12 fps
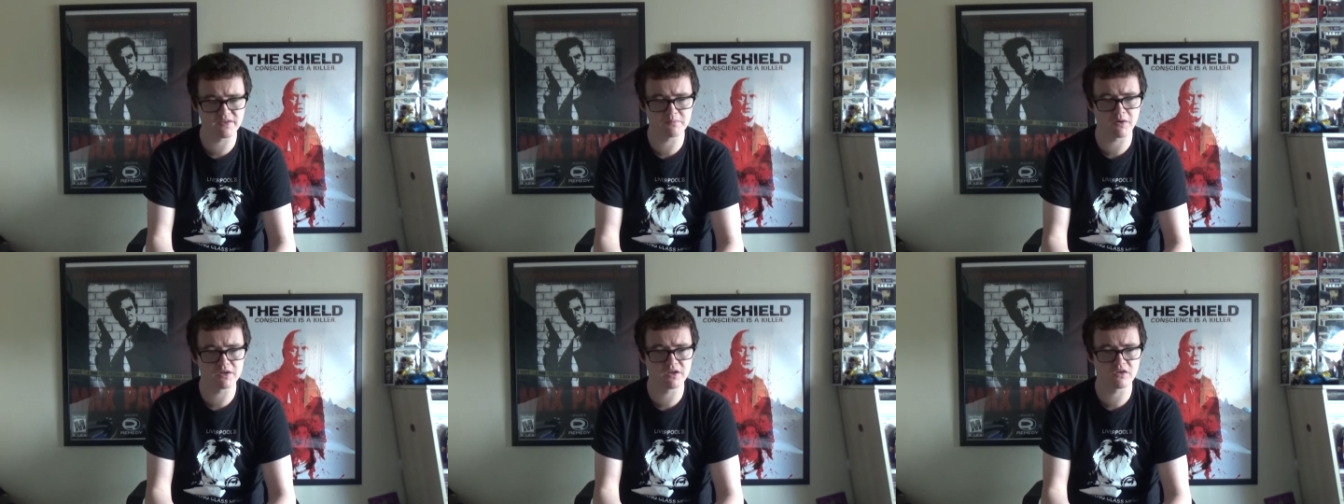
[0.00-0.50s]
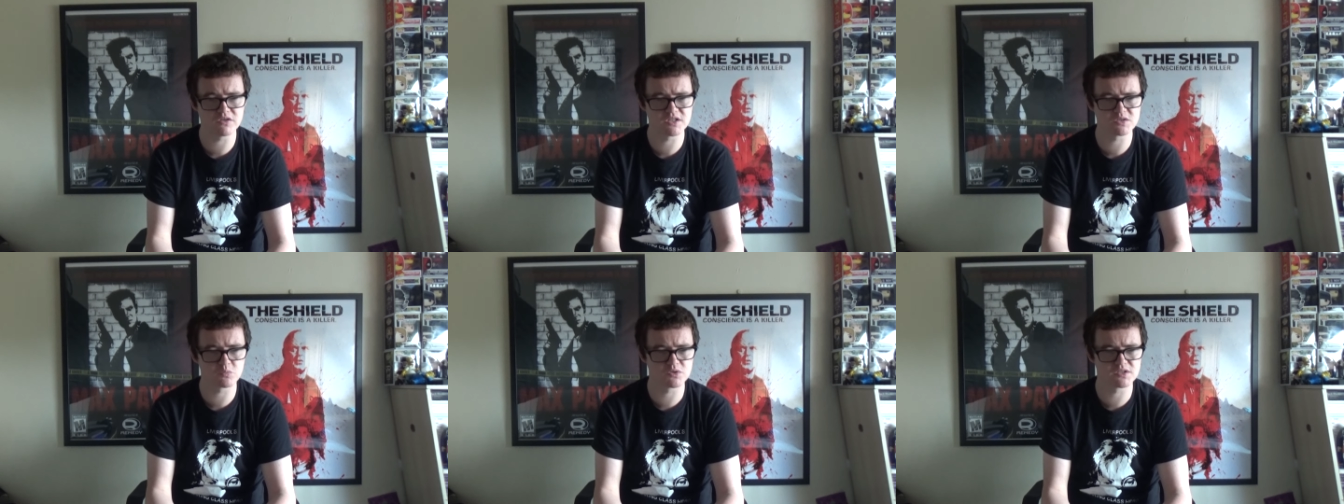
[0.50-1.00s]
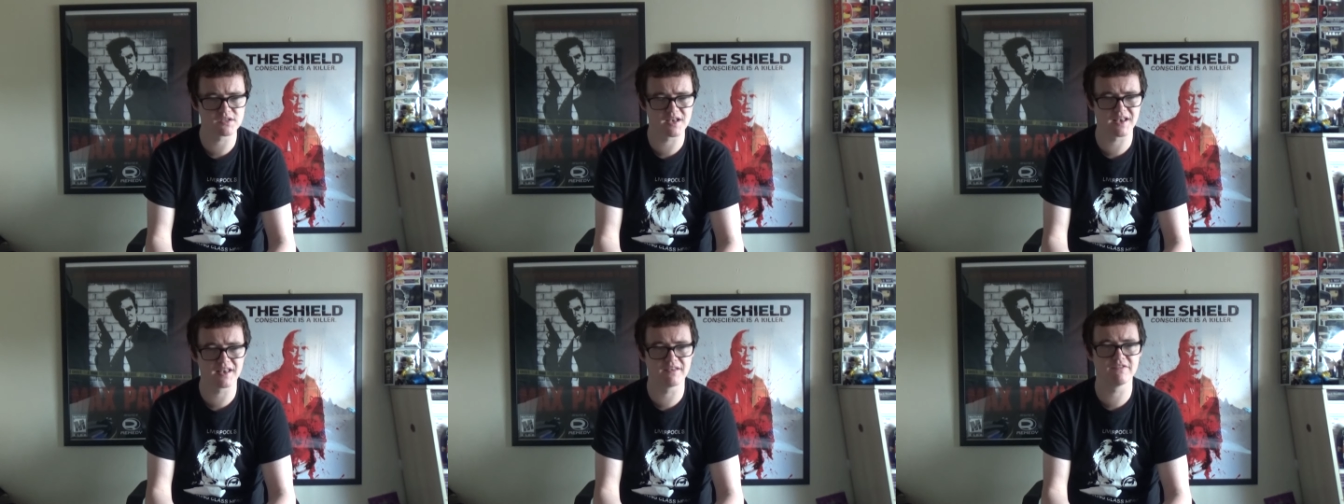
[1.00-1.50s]
theme I noticed was the
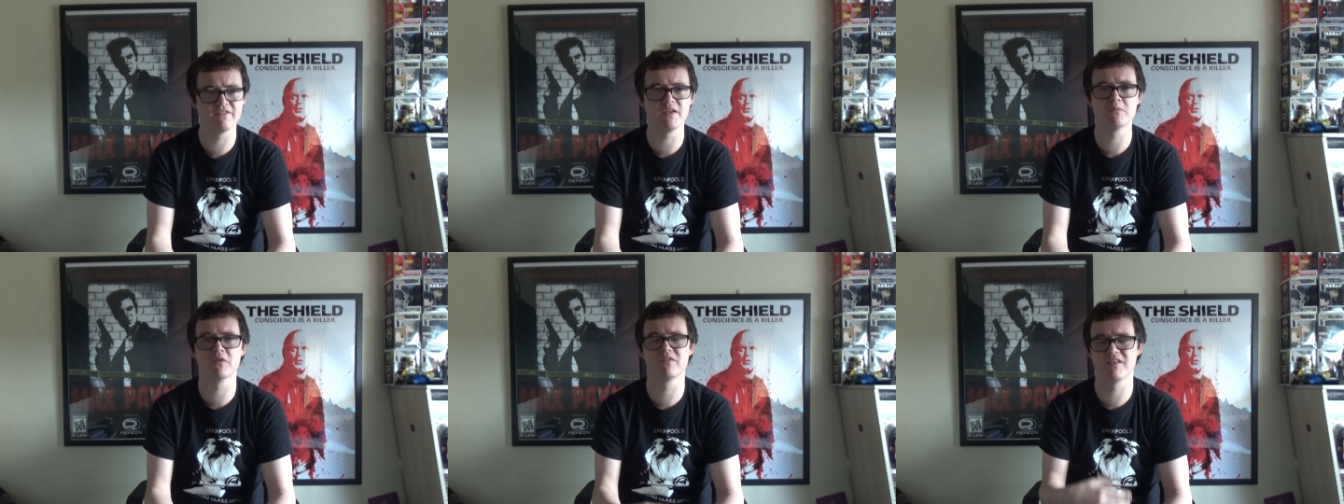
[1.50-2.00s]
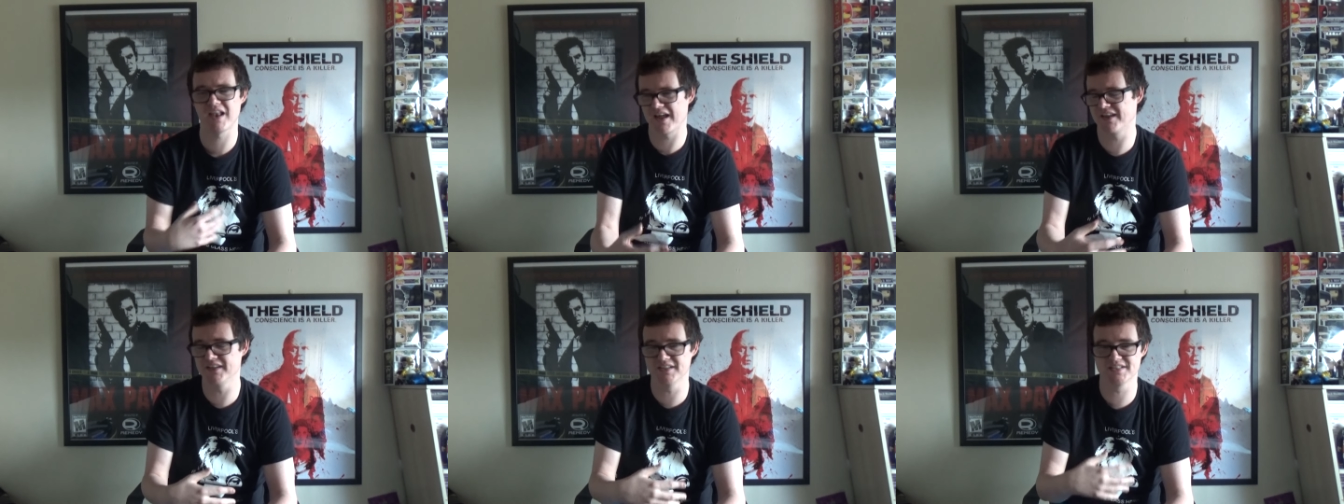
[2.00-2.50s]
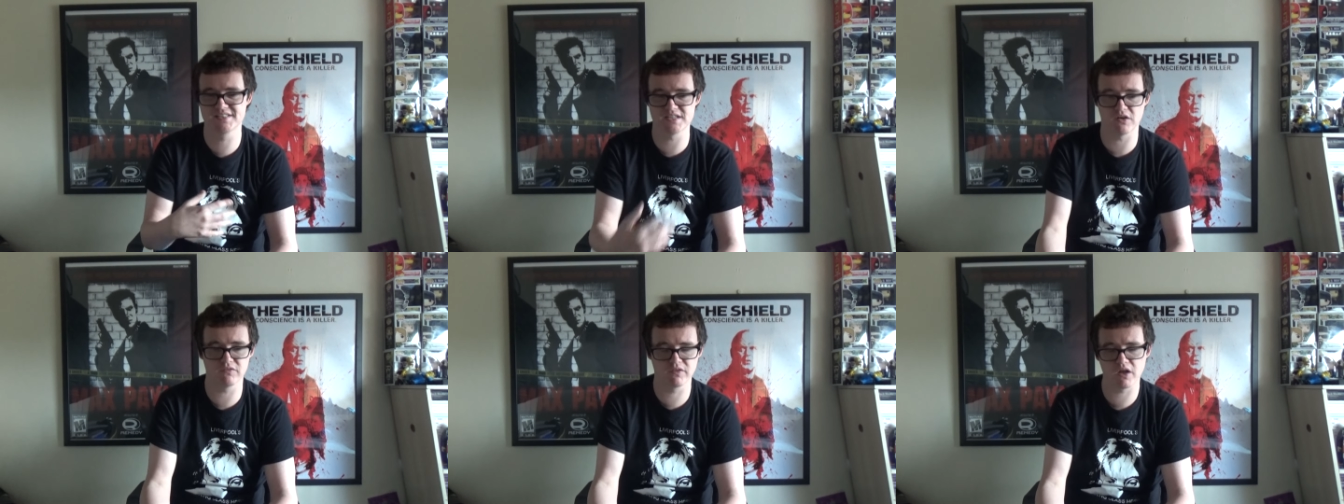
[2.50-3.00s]
theme of lacking in
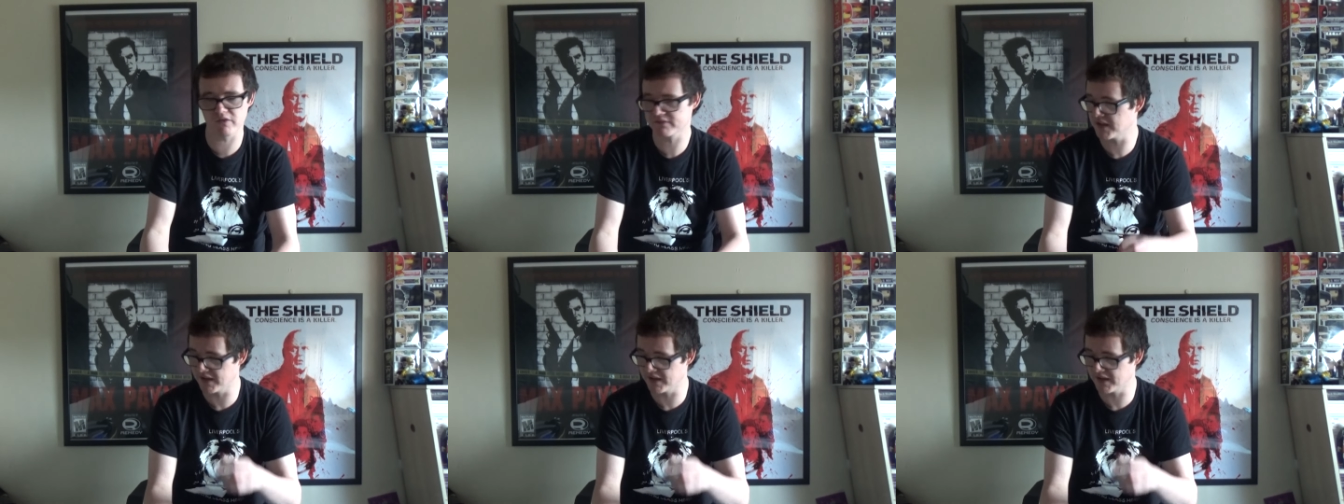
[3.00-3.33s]
self-love.